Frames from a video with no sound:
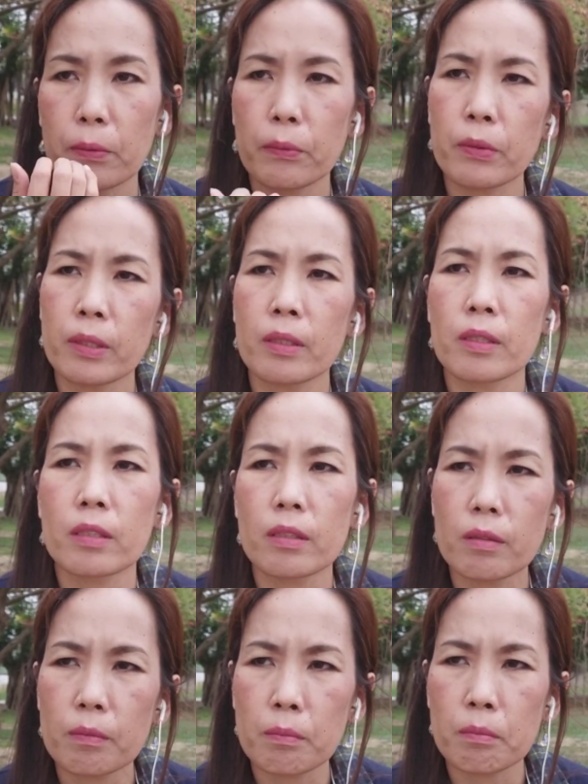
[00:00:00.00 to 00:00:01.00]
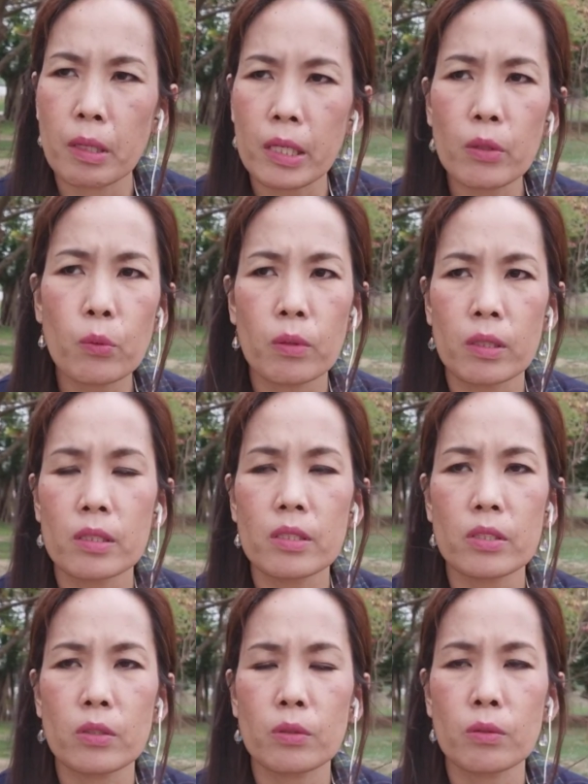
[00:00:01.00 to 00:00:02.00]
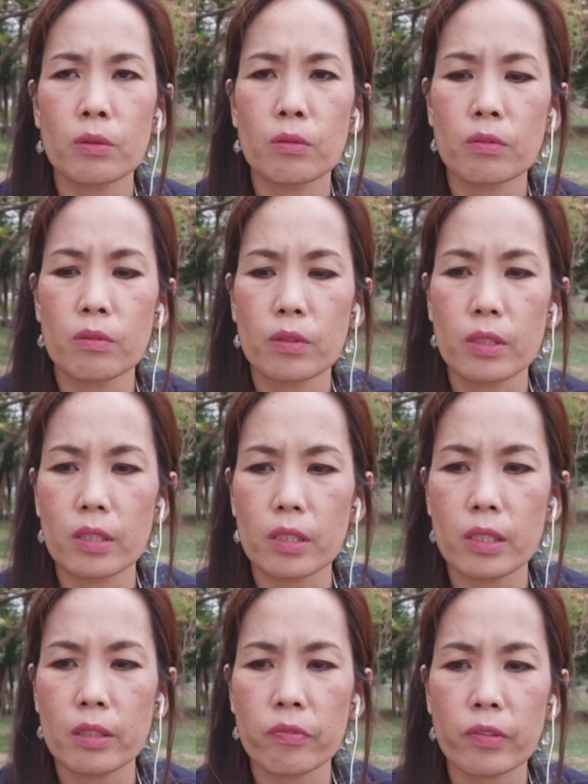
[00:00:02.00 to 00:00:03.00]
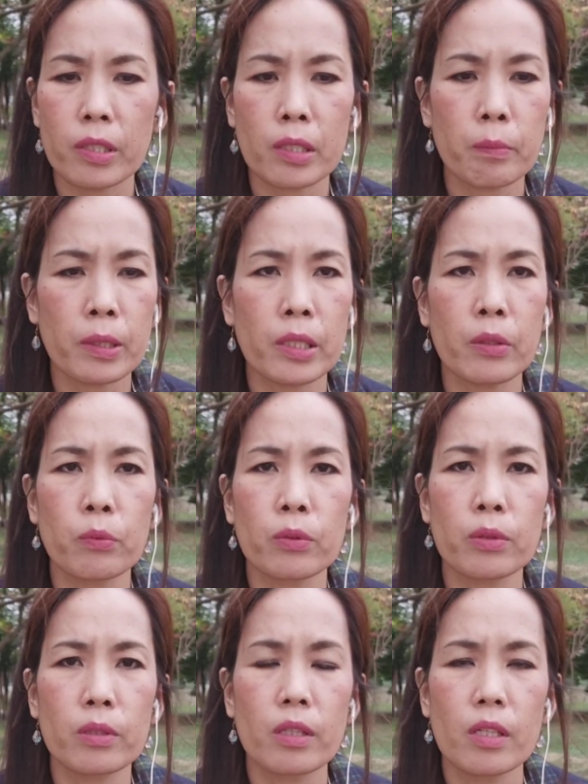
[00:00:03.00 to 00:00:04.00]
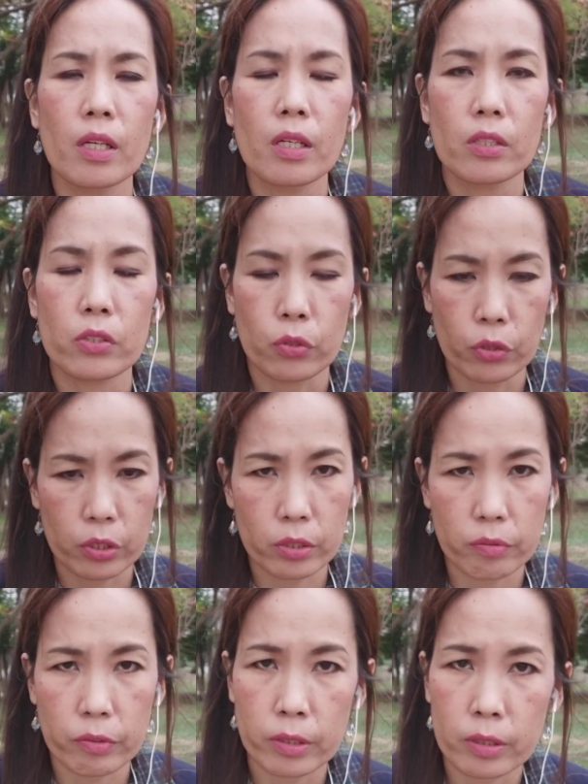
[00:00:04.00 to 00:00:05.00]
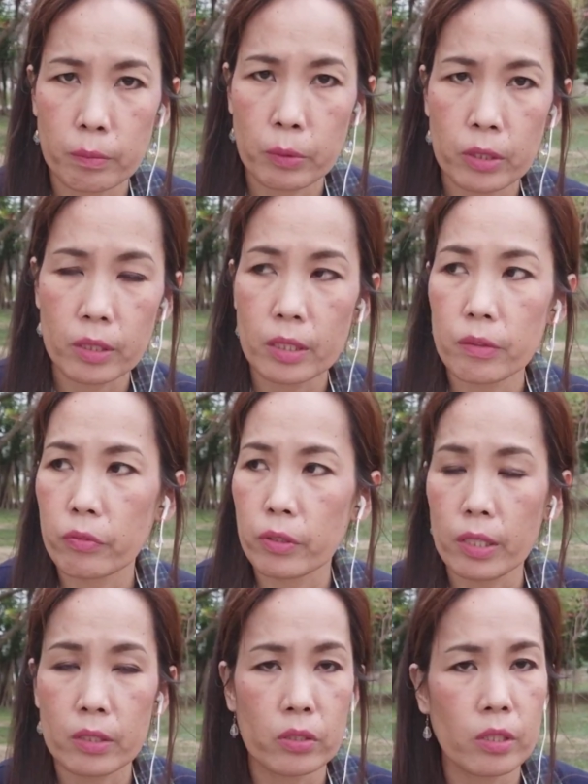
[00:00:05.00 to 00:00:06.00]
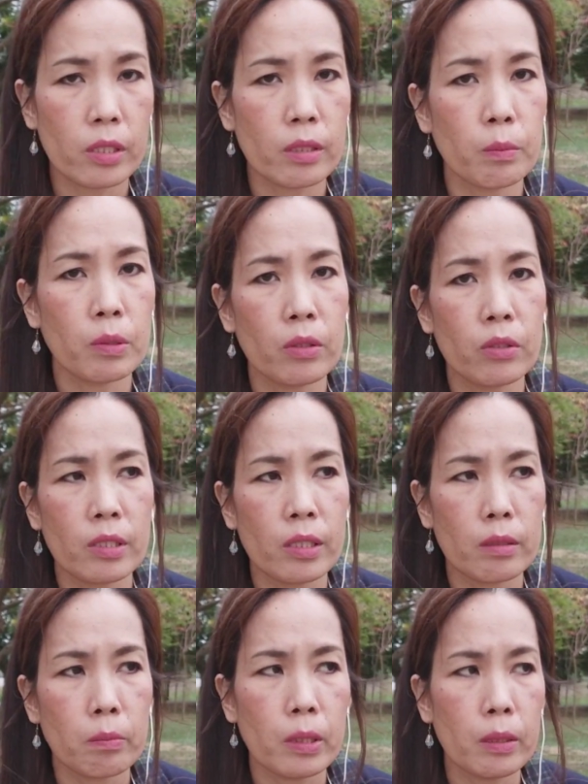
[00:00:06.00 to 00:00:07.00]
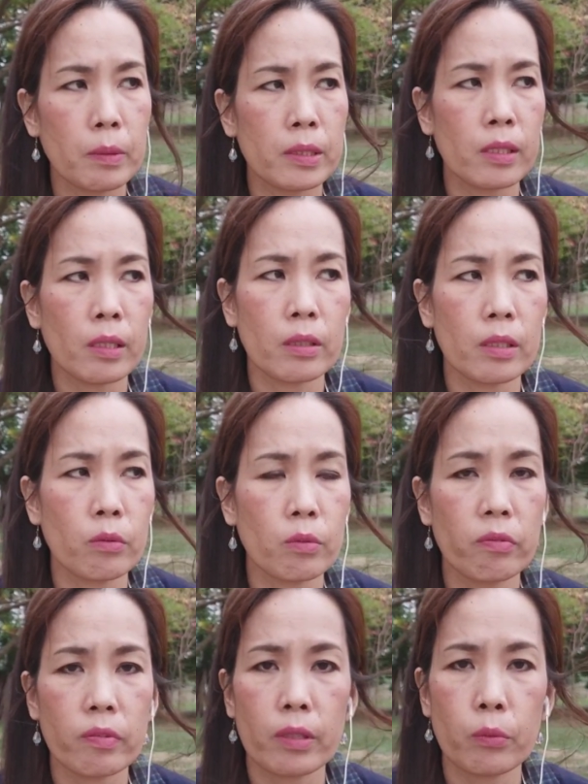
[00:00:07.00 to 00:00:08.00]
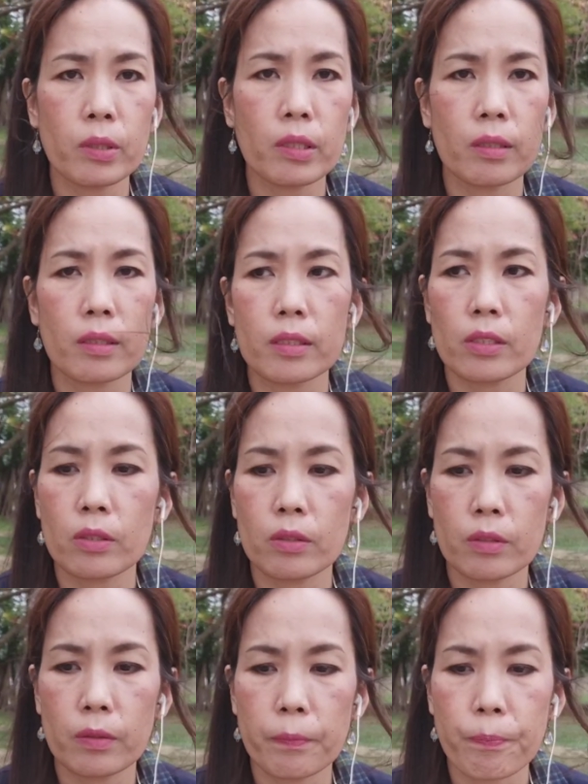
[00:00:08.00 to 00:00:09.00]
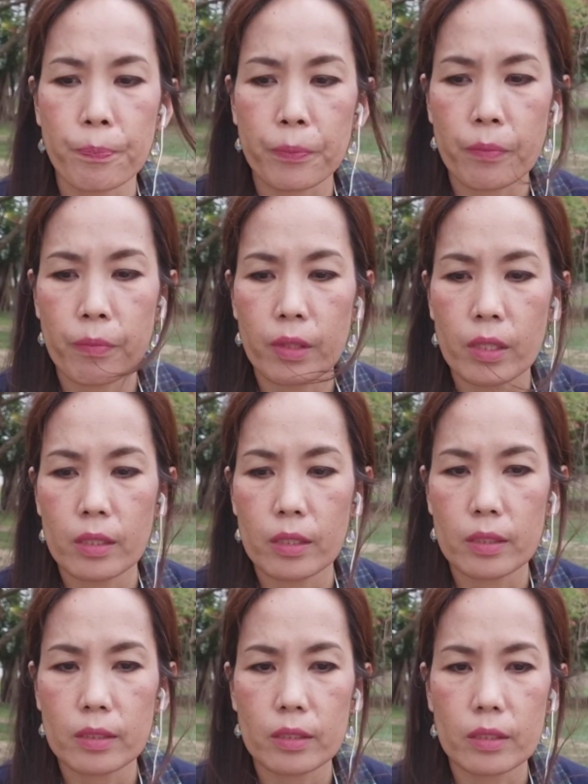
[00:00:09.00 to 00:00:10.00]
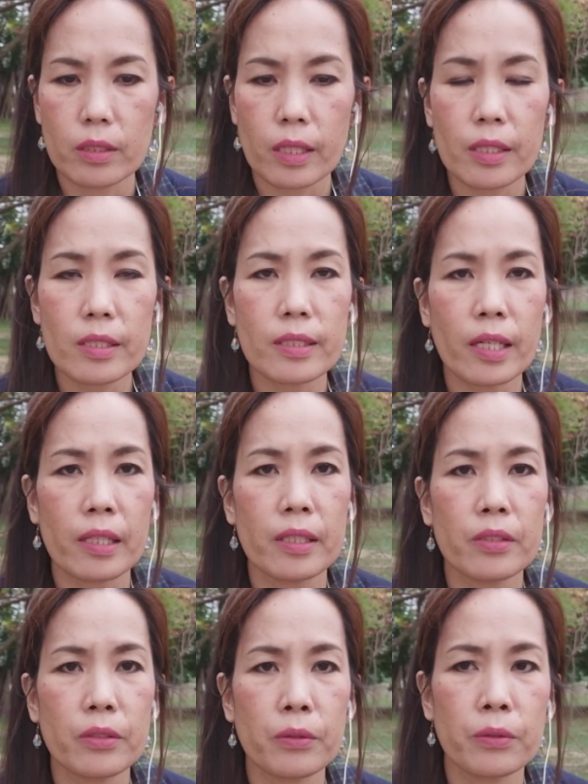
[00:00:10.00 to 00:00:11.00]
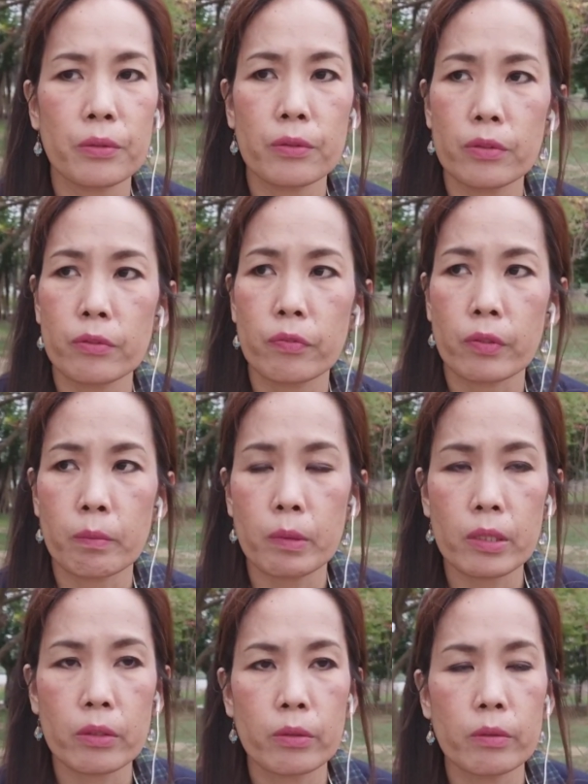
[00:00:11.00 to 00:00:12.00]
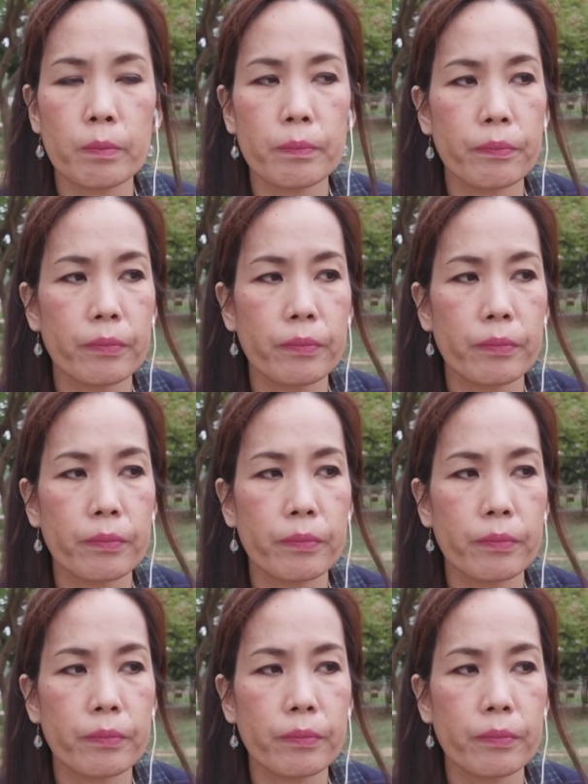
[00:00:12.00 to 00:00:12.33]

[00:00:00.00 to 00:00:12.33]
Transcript: will make one. So if anybody would search for a community for XJWs in the Philippines, they, they would find one. So I decided to, to form a group,